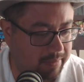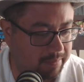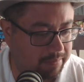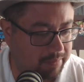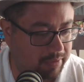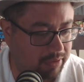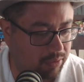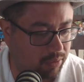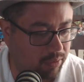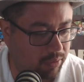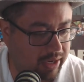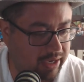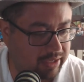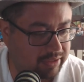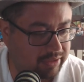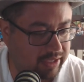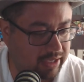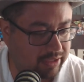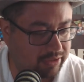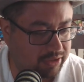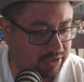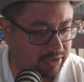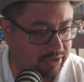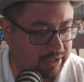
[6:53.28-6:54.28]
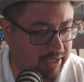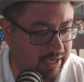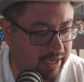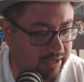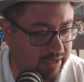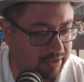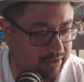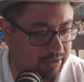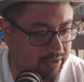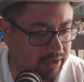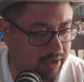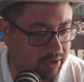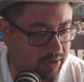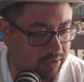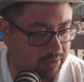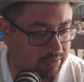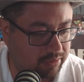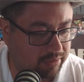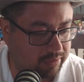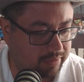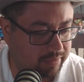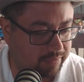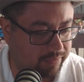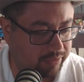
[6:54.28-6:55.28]
But the wise answered, saying,
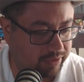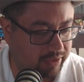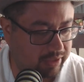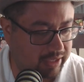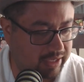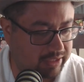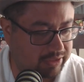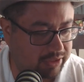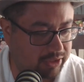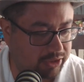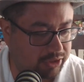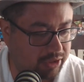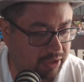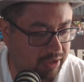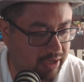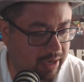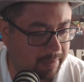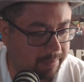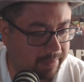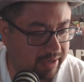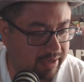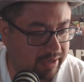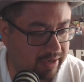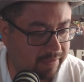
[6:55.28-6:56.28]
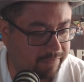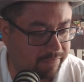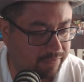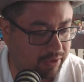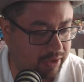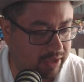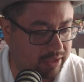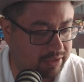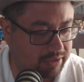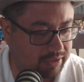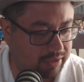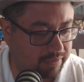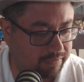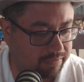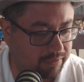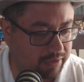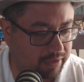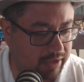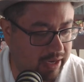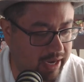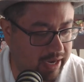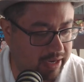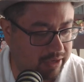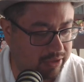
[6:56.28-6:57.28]
No, lest there should not be enough for us and,
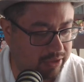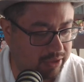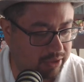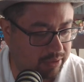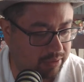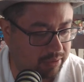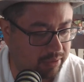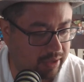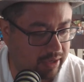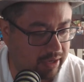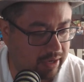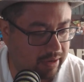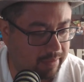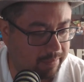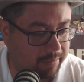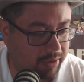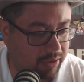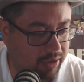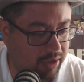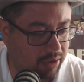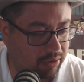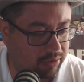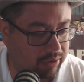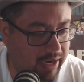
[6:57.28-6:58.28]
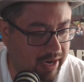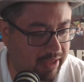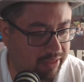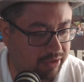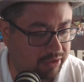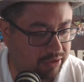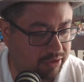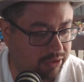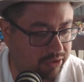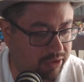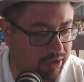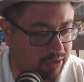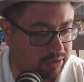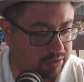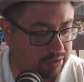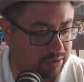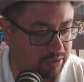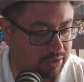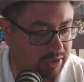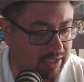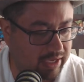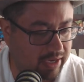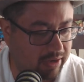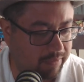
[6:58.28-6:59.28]
and you, but go rather to those who
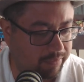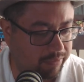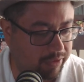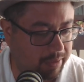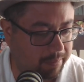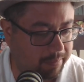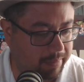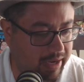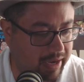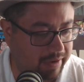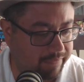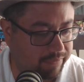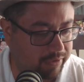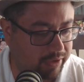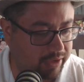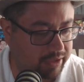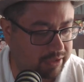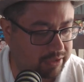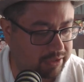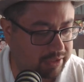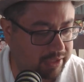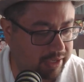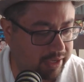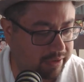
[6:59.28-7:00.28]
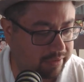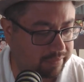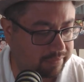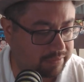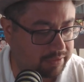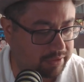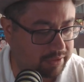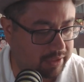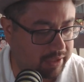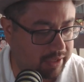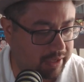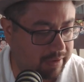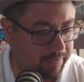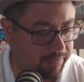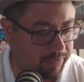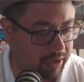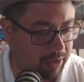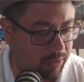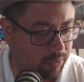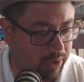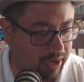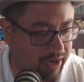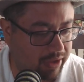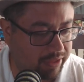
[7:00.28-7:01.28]
sell and buy for yourselves.
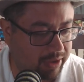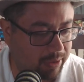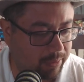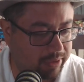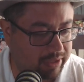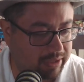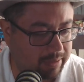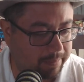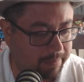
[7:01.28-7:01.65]
And while they went to